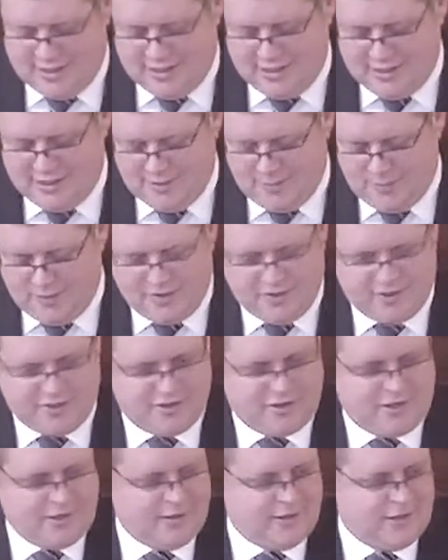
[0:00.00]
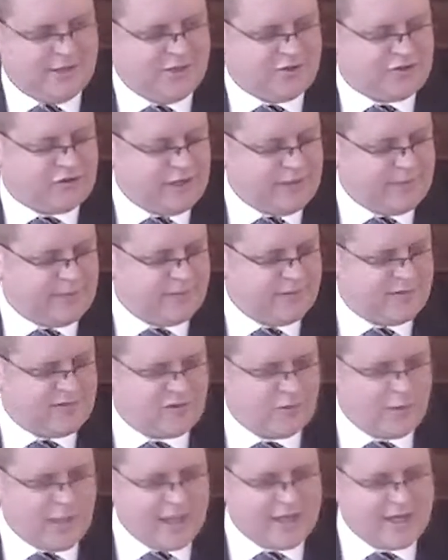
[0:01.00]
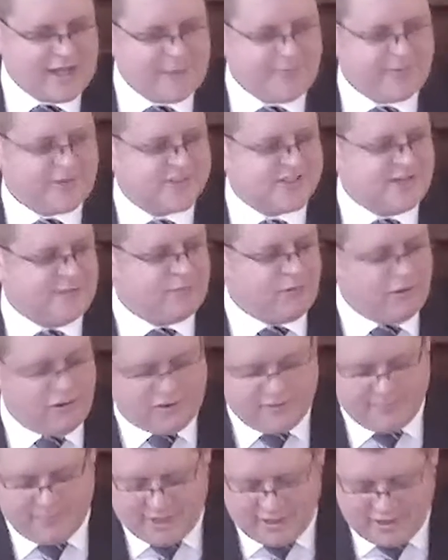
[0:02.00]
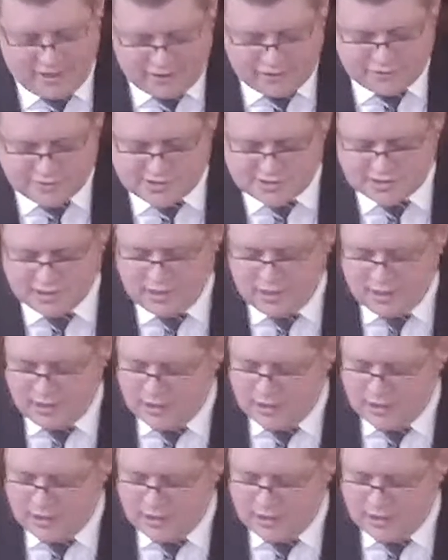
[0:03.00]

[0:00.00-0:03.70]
uh, with a, a, a trip to A&E because I've broken my nose,